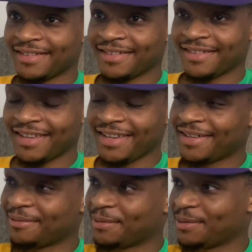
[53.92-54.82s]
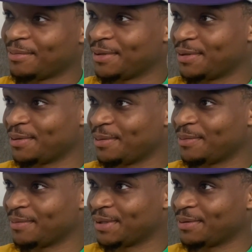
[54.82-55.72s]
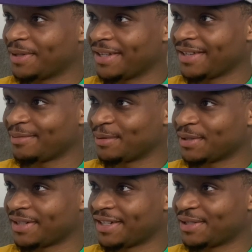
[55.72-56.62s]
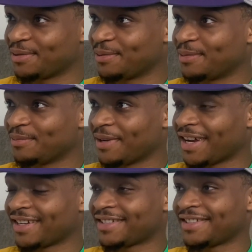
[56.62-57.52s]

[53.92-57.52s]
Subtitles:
yeah. What'd you think? What was your initial reaction?